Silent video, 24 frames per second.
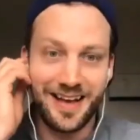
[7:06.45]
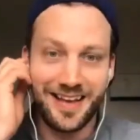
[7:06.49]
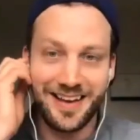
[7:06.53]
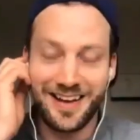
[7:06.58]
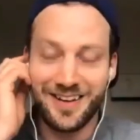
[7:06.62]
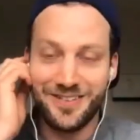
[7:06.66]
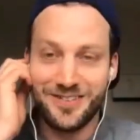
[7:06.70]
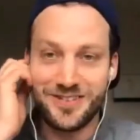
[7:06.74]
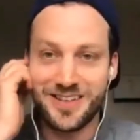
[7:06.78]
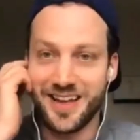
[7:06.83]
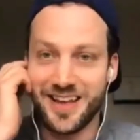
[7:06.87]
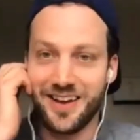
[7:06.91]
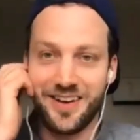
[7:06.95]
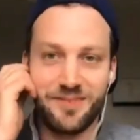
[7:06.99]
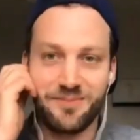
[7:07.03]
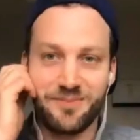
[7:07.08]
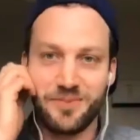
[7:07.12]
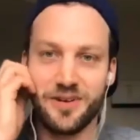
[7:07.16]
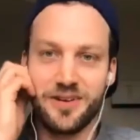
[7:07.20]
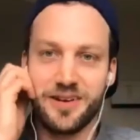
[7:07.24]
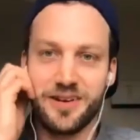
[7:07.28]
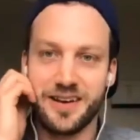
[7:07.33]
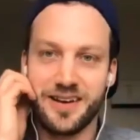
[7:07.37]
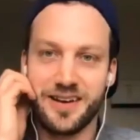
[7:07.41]
And I was like, I'm
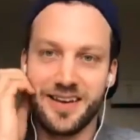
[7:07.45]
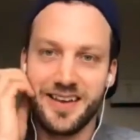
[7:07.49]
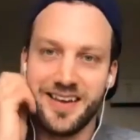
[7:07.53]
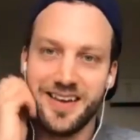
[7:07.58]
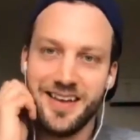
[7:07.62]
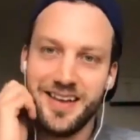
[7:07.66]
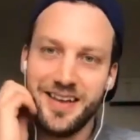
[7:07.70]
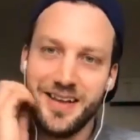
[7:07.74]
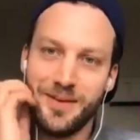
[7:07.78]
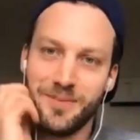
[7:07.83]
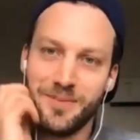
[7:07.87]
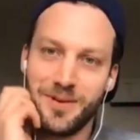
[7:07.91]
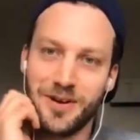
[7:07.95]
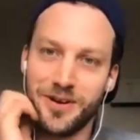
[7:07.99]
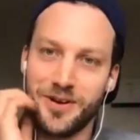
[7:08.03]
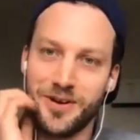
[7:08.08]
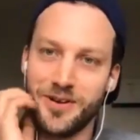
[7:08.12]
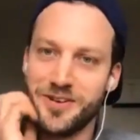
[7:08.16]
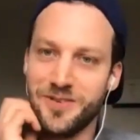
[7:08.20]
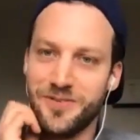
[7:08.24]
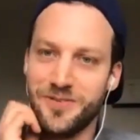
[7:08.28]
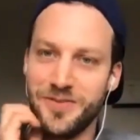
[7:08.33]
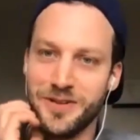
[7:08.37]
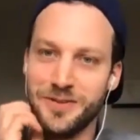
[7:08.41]
going, I'm going to go
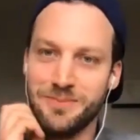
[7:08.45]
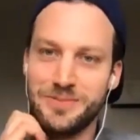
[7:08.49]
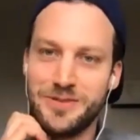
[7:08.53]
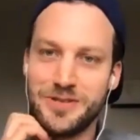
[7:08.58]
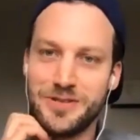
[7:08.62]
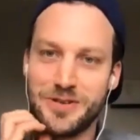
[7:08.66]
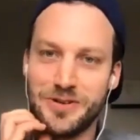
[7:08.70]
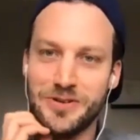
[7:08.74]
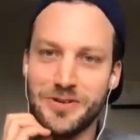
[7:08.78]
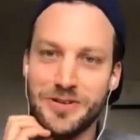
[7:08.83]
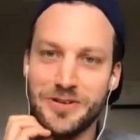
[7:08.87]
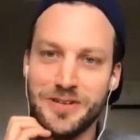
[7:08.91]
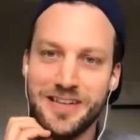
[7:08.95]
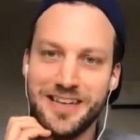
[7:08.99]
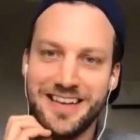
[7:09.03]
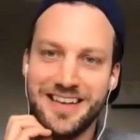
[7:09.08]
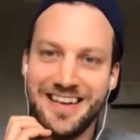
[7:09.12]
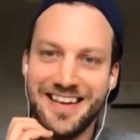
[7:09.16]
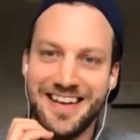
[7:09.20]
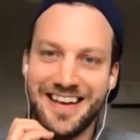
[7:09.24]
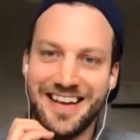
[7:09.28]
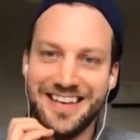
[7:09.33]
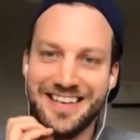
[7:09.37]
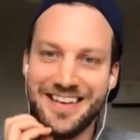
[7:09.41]
to film school
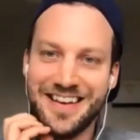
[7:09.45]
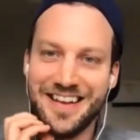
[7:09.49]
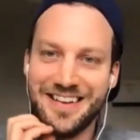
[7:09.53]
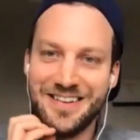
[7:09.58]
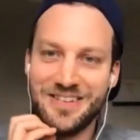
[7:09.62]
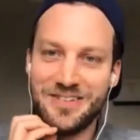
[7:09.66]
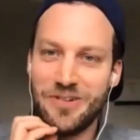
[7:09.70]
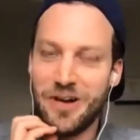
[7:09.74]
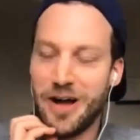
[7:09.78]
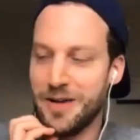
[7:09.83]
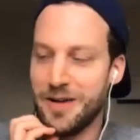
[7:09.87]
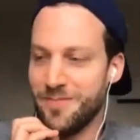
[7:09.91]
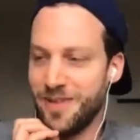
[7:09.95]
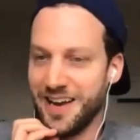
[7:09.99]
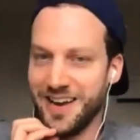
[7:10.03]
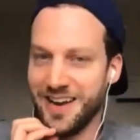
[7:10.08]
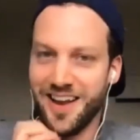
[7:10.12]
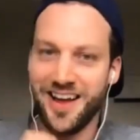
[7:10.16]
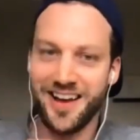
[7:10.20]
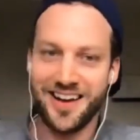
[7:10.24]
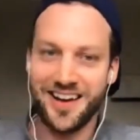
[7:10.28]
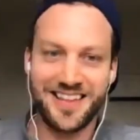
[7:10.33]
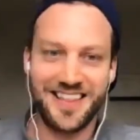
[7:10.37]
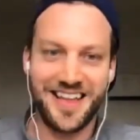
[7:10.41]
and, and try my
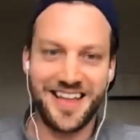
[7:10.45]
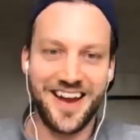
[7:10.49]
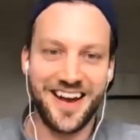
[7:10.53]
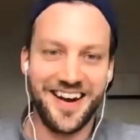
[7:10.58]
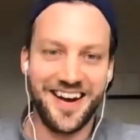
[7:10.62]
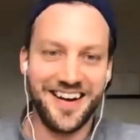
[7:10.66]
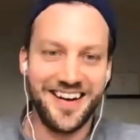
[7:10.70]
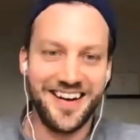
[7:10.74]
luck there.